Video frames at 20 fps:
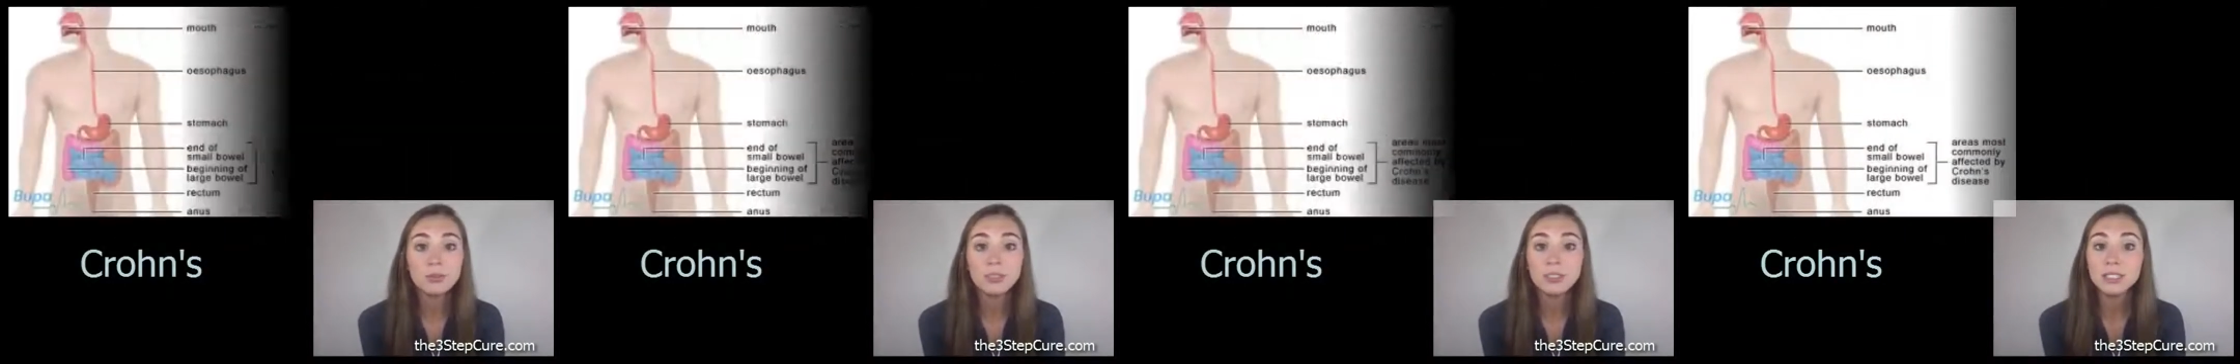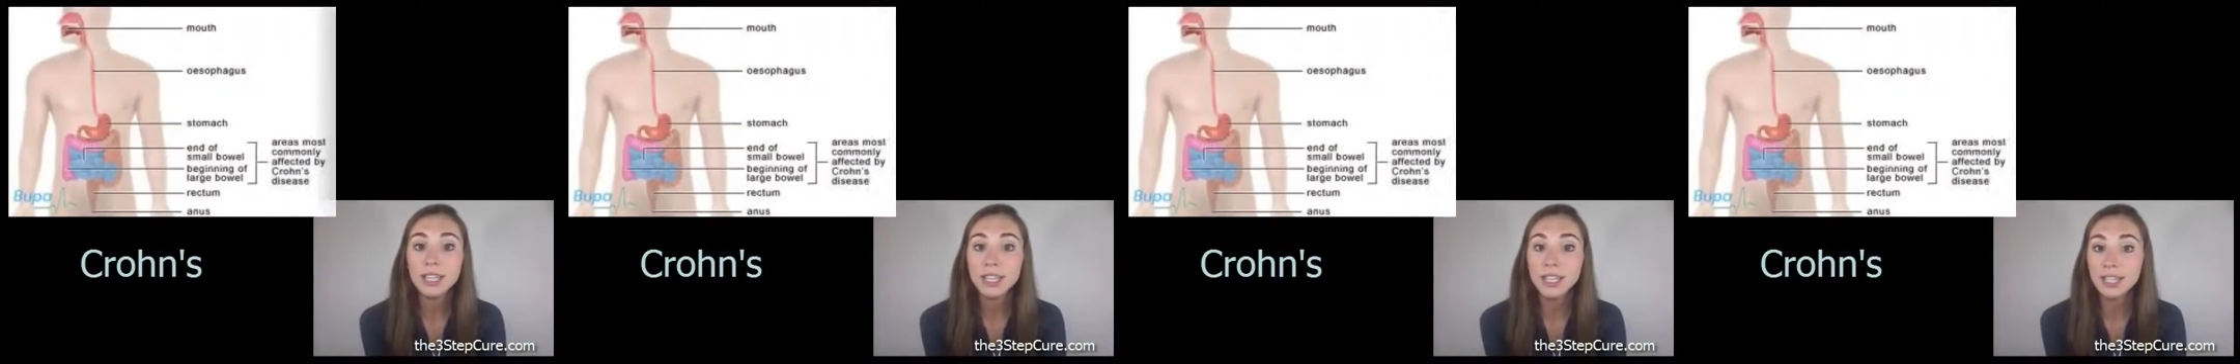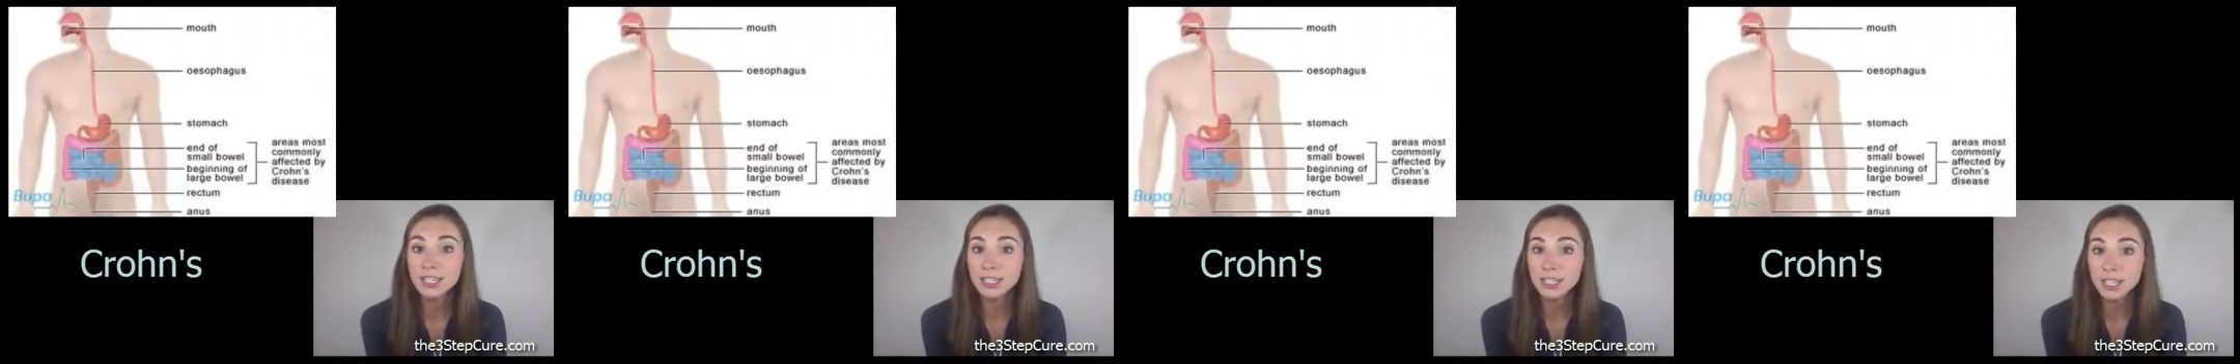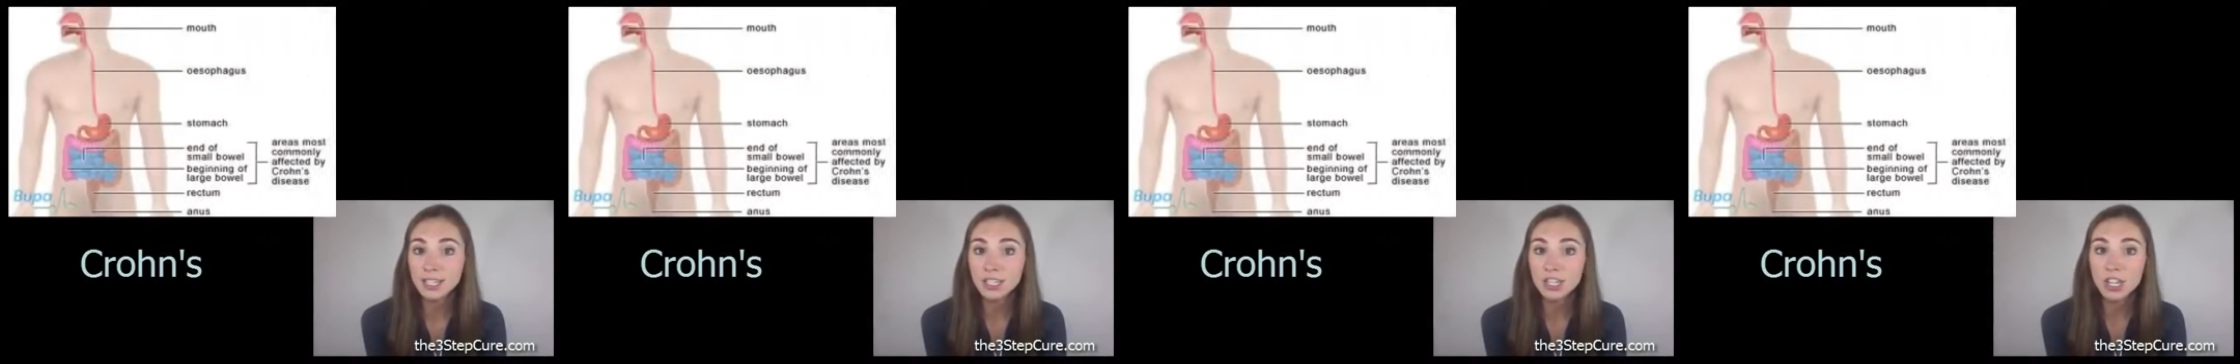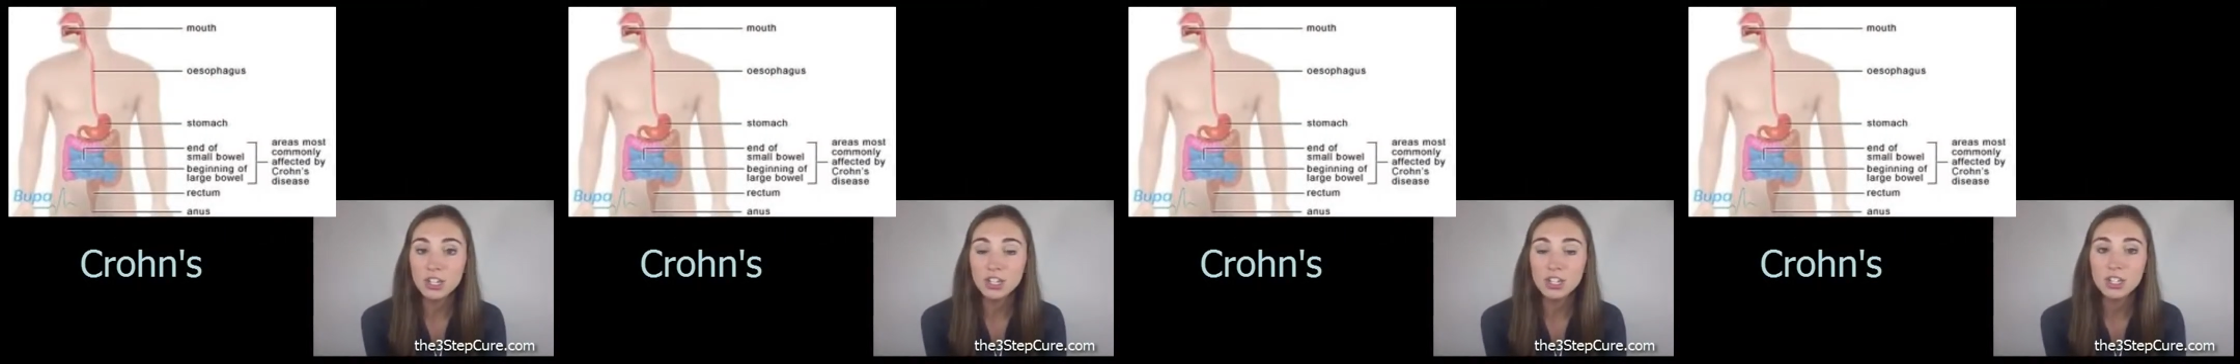related
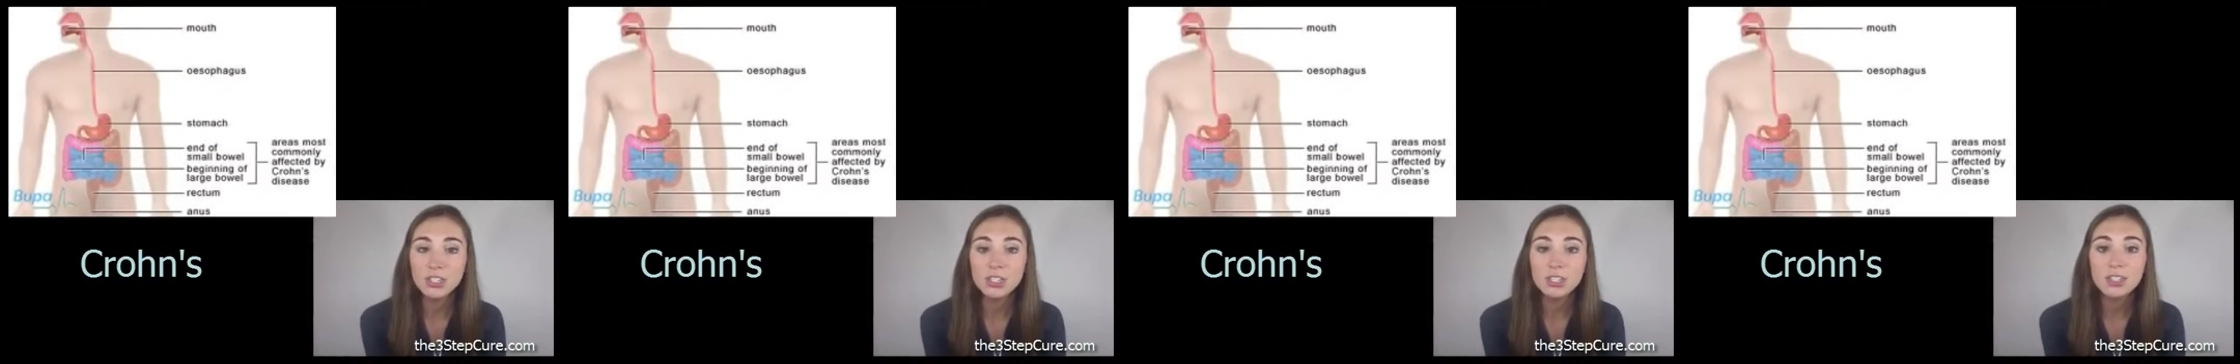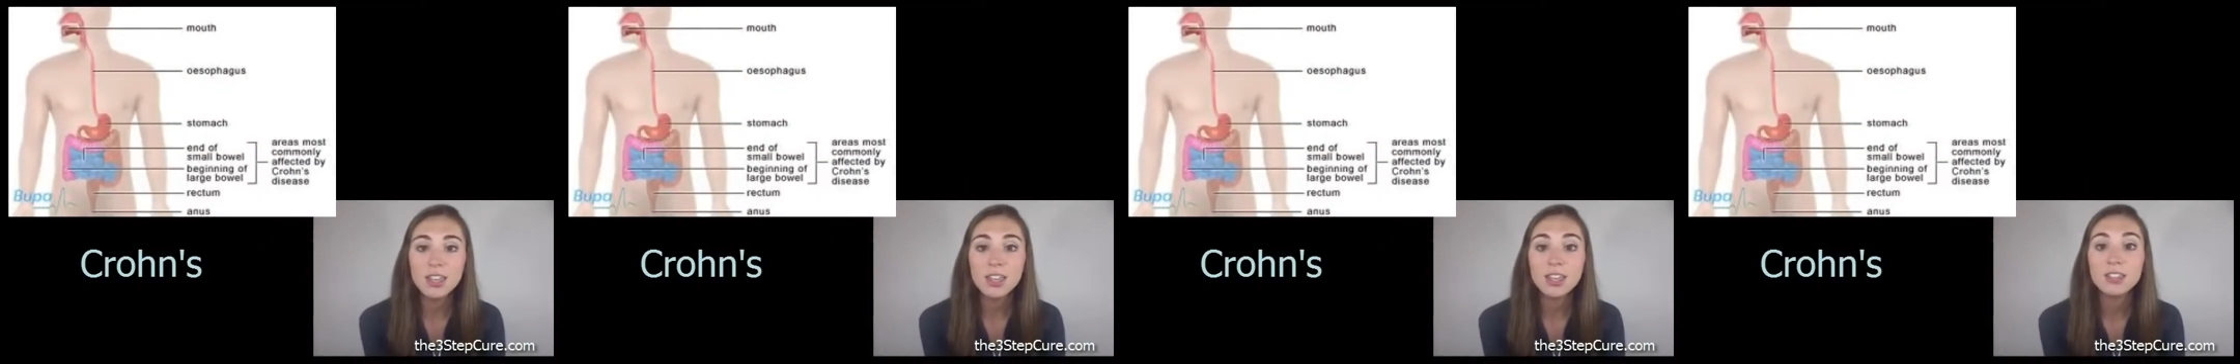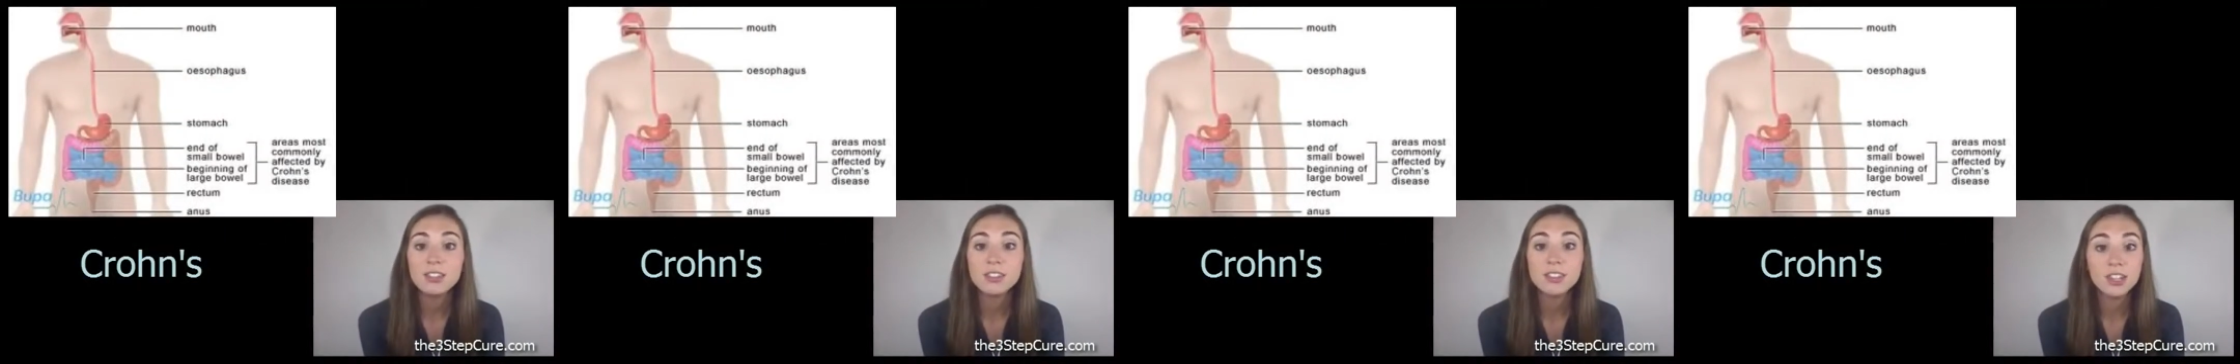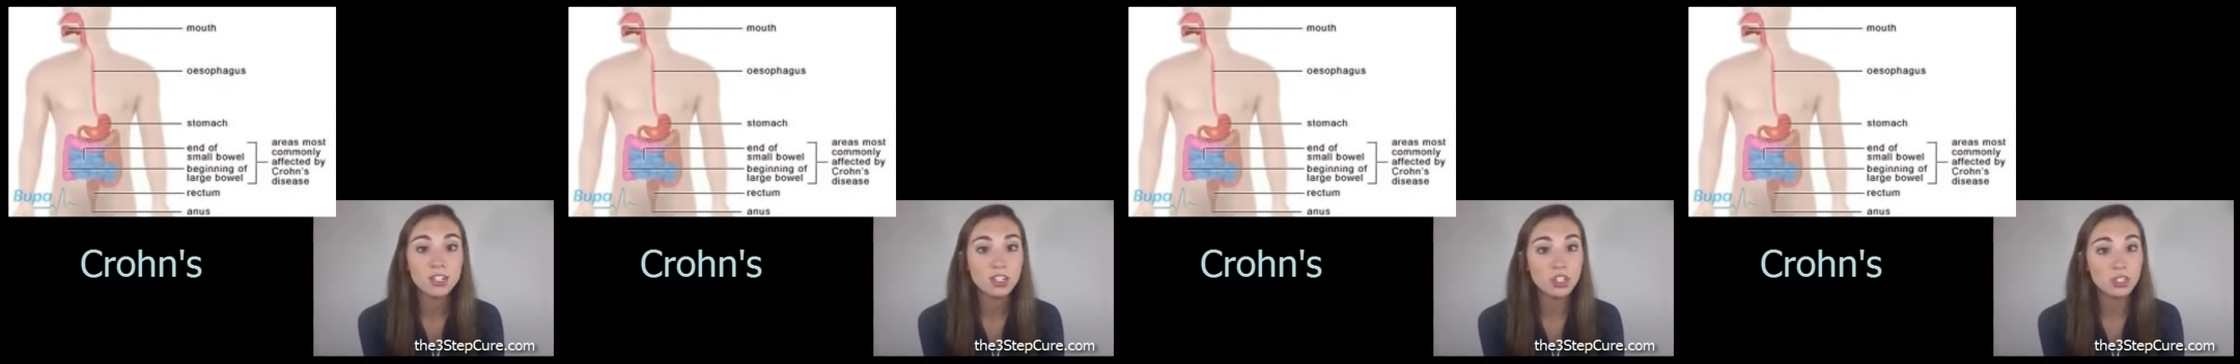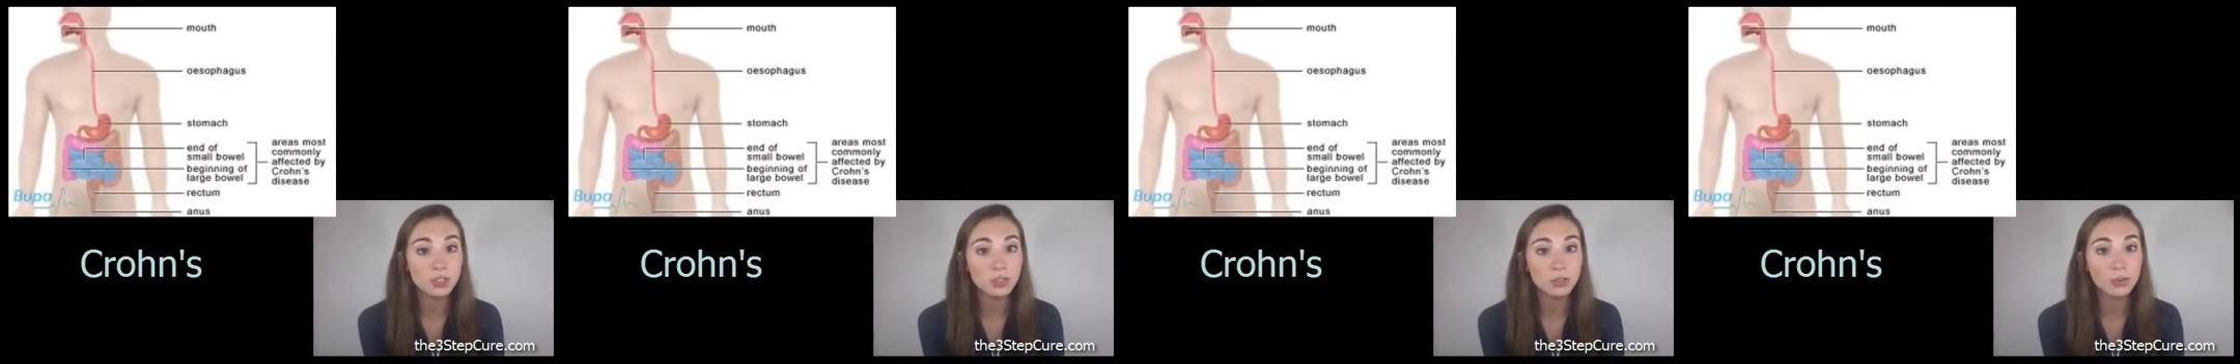conditions
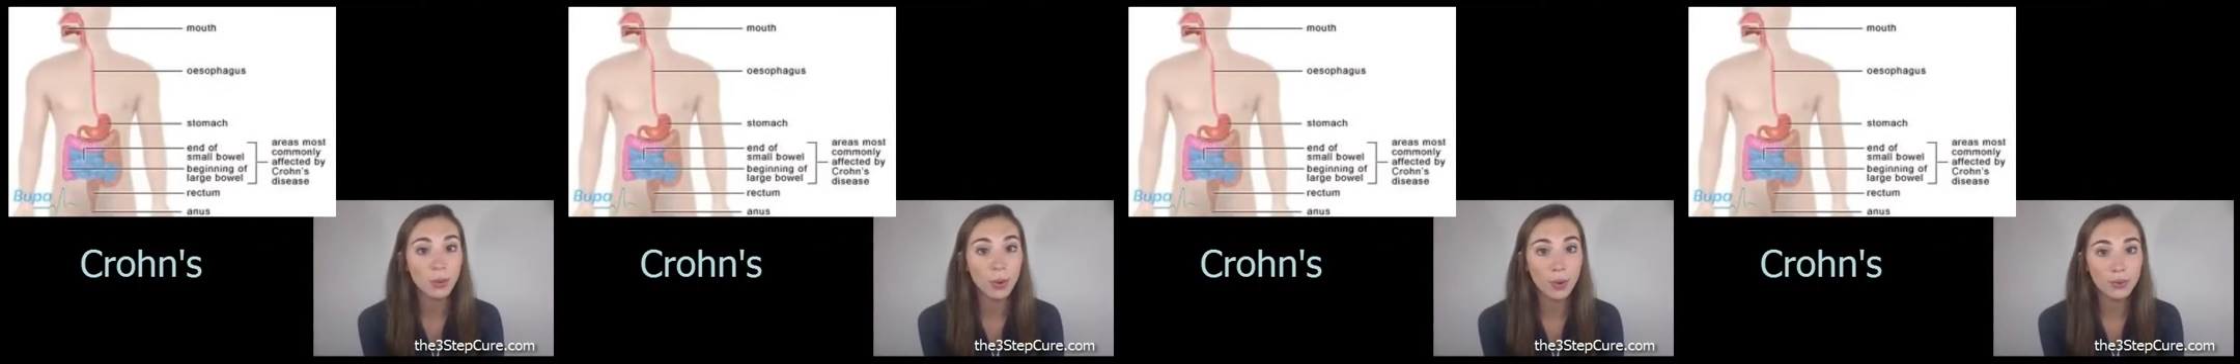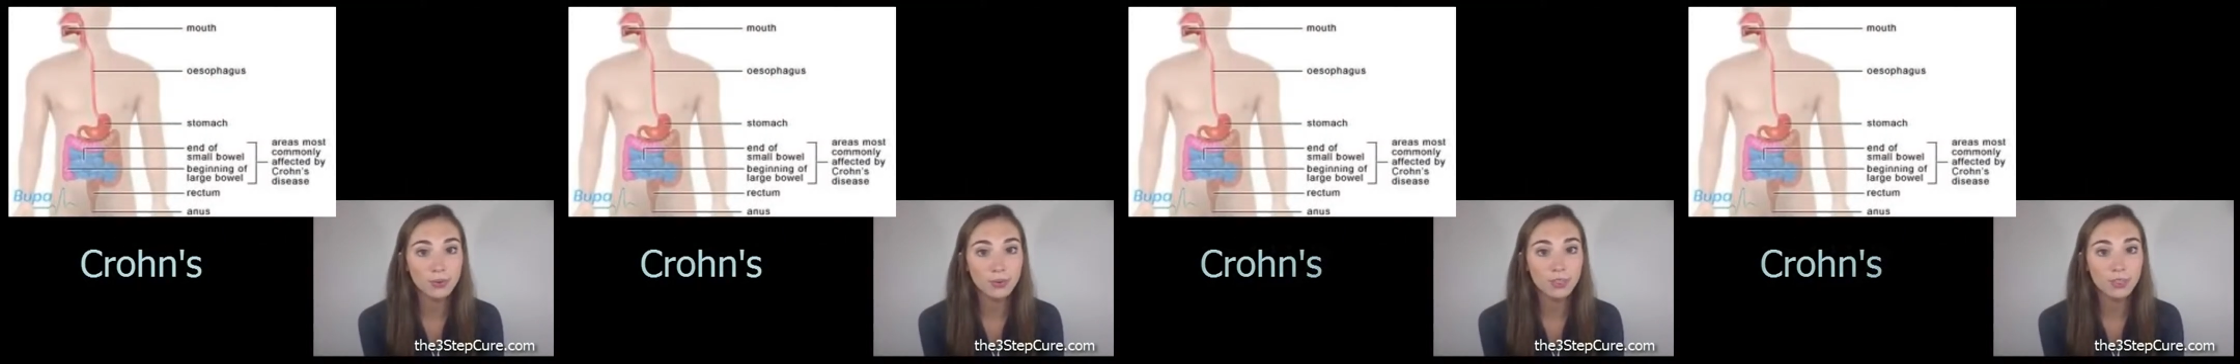such as Crohn's